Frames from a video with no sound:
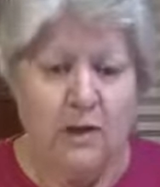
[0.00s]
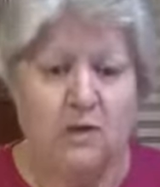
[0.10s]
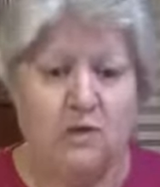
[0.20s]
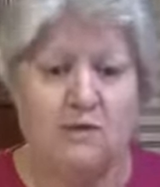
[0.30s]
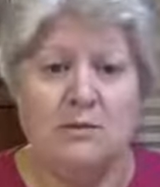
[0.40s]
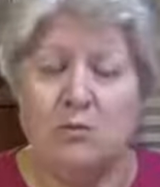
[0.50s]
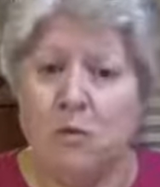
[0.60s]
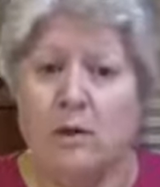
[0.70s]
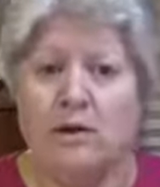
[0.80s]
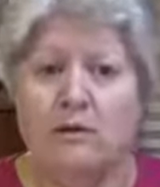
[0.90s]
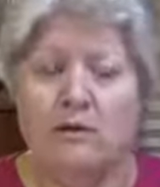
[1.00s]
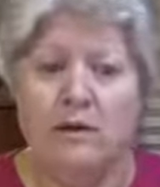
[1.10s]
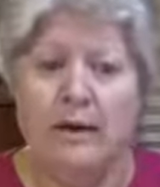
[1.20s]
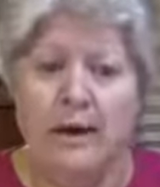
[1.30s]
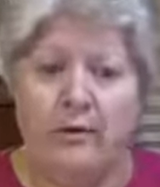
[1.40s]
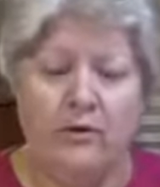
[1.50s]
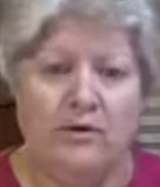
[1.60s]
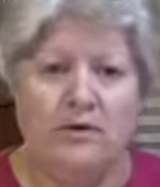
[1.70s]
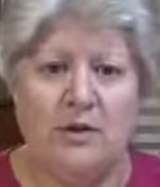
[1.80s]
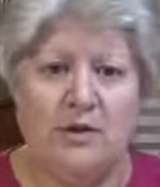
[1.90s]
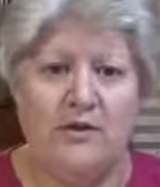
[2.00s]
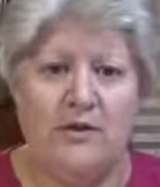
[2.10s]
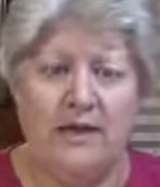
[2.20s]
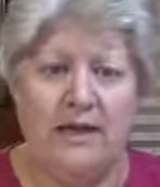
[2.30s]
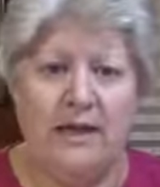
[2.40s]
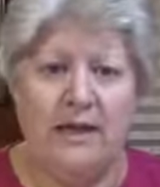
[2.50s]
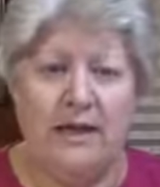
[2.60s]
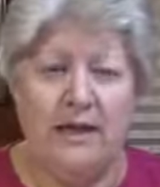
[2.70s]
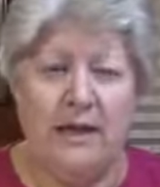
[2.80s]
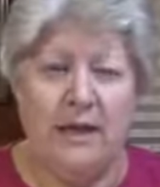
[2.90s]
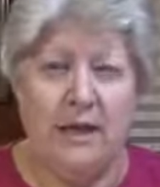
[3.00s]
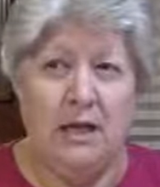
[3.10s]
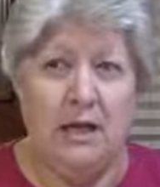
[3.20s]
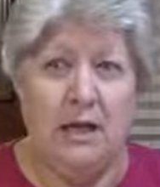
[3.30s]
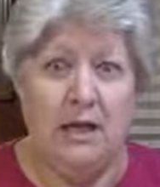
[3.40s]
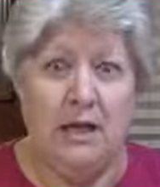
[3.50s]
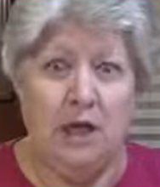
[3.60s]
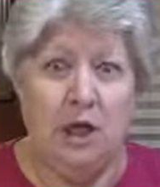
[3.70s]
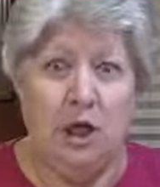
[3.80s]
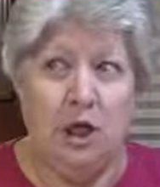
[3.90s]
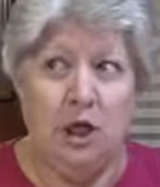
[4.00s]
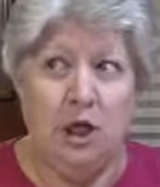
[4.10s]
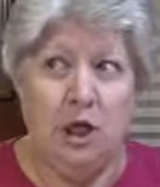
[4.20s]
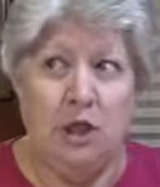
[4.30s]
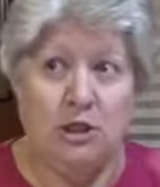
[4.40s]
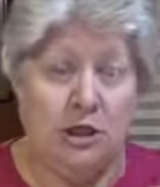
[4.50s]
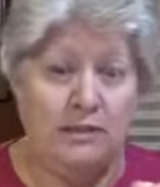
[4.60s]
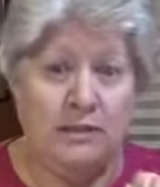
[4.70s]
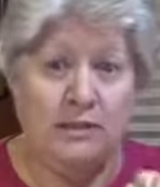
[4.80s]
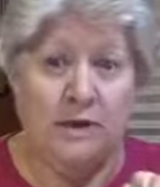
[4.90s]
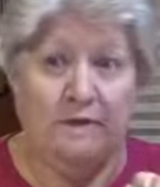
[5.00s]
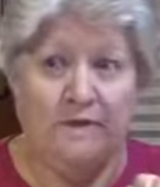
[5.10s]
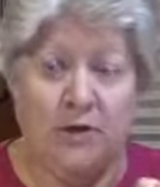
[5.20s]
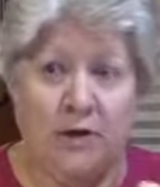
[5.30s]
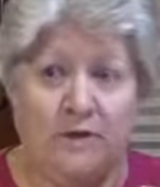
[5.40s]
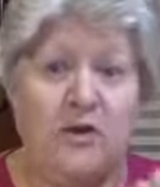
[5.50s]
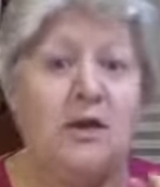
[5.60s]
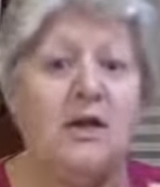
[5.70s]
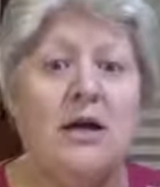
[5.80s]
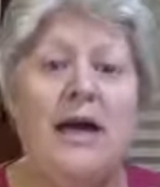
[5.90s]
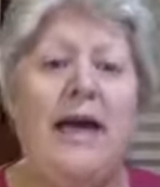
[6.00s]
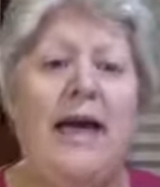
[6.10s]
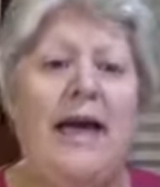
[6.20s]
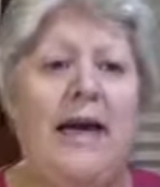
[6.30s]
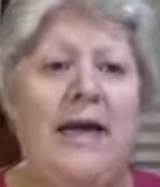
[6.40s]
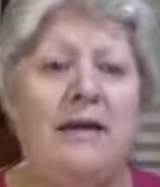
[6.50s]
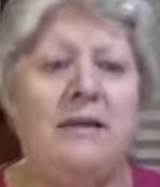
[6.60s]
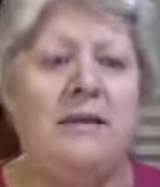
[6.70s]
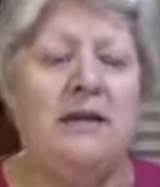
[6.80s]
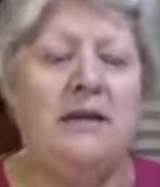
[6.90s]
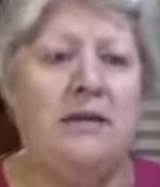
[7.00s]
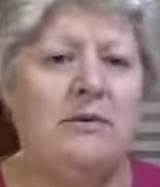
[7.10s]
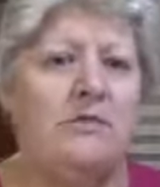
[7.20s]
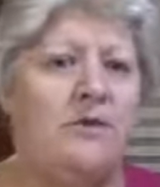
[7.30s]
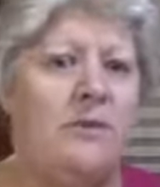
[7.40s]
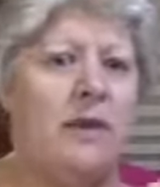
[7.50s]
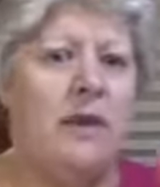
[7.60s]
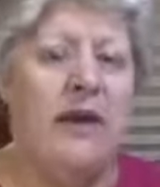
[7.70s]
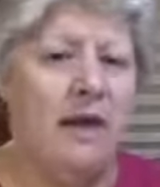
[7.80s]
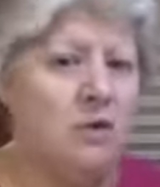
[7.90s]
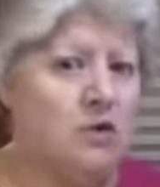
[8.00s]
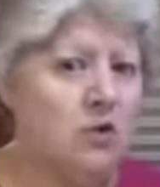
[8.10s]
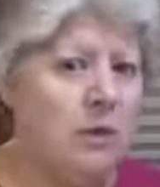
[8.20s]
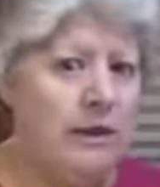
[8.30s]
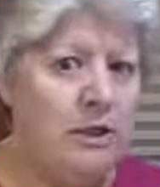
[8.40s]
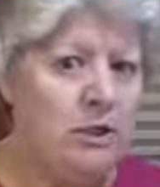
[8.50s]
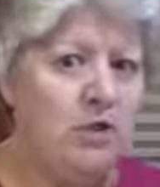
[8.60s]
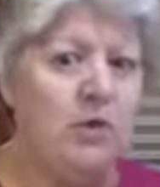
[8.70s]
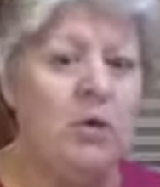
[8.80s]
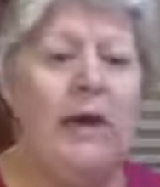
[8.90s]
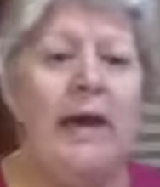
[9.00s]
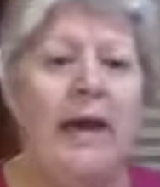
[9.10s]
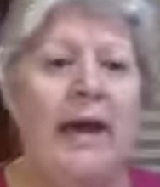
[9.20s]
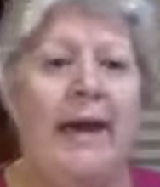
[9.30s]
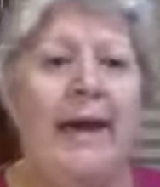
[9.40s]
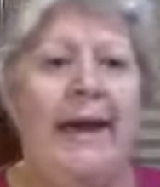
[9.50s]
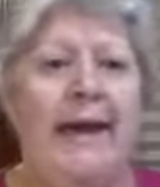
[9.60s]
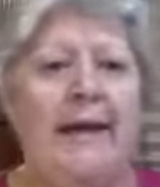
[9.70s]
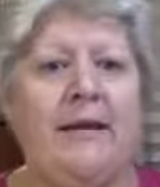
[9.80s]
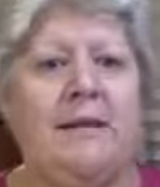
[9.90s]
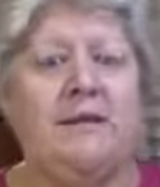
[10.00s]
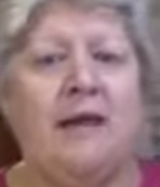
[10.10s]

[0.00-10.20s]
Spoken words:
some more aerial photography in Diamonds Are Forever. And then he was filming Catch 22, and